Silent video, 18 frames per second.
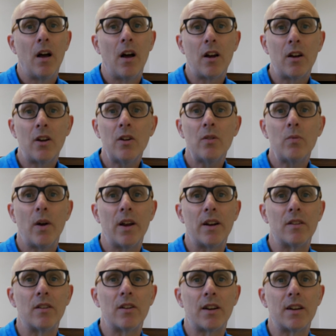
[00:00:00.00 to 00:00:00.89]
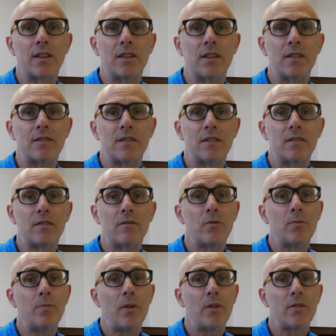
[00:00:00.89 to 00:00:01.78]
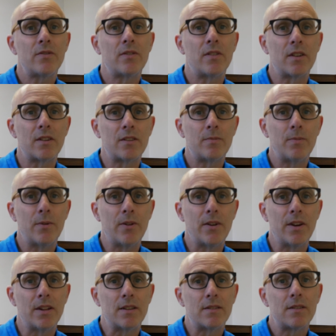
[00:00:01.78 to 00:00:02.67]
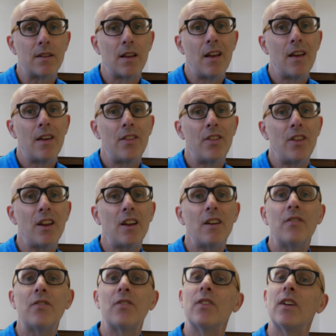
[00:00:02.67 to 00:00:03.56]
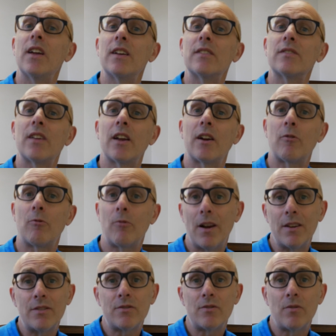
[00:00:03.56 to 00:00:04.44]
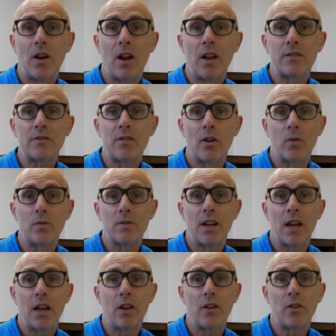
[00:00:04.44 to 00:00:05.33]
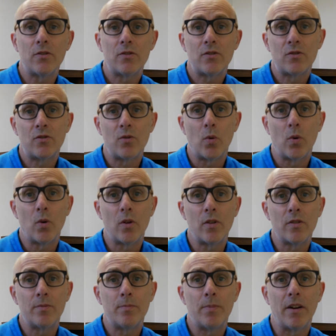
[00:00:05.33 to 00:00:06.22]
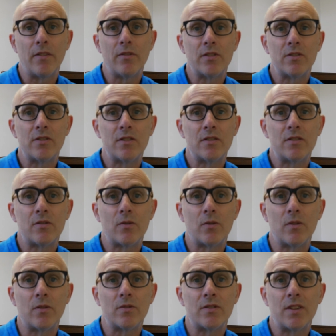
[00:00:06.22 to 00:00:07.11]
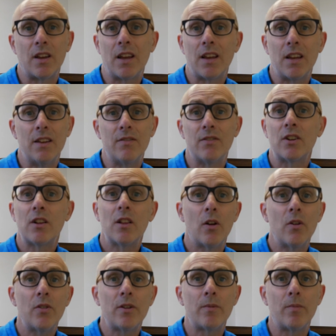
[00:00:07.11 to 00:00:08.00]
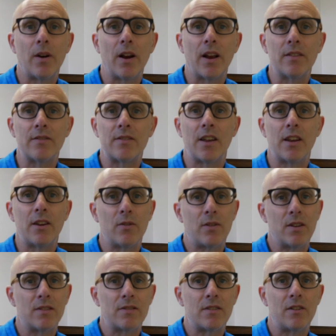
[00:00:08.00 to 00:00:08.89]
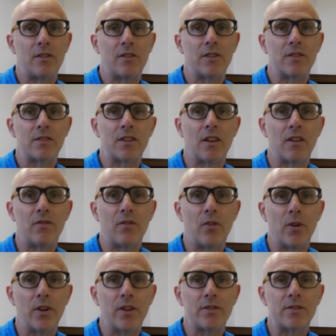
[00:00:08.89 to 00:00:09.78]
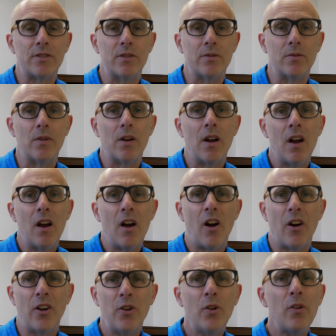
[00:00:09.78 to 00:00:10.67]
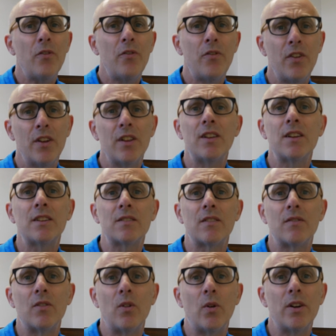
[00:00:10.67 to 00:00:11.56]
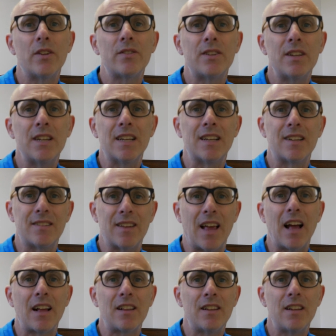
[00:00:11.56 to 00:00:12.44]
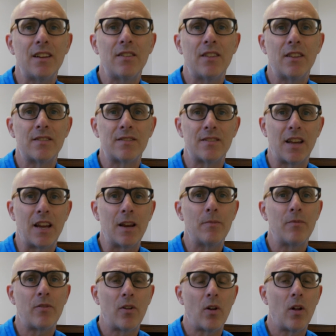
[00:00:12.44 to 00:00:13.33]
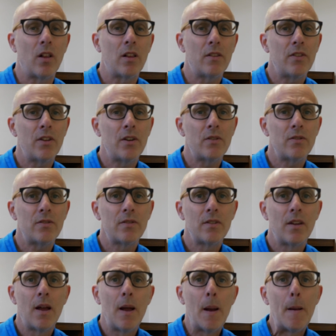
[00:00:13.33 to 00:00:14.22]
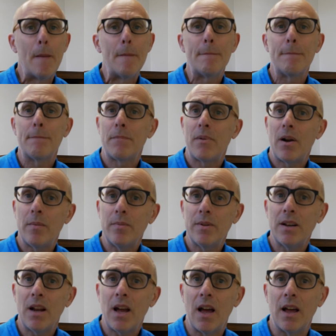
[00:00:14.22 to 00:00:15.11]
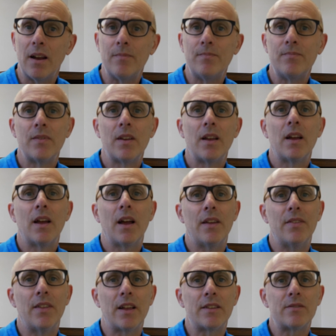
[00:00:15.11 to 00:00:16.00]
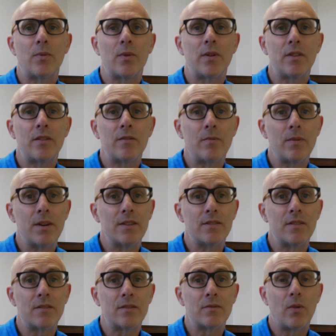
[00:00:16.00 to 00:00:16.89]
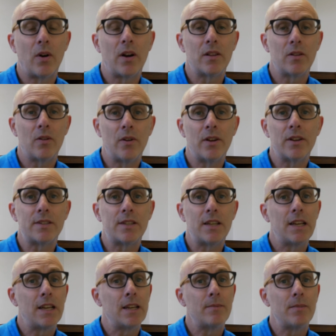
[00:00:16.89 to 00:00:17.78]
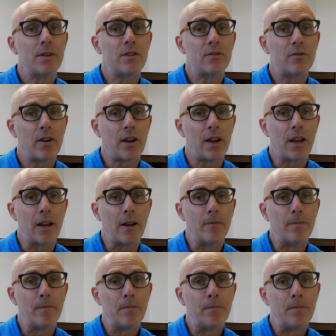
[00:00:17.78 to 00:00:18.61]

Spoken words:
A good way to look at this is through personal experience. Think of things like restaurants, hotels, stores, beverages, or say even clothing brands that you consider yourself loyal to. Are your feelings of loyalty exactly the same for all of those? Probably not, and that's one of the reasons why loyalty can be tricky.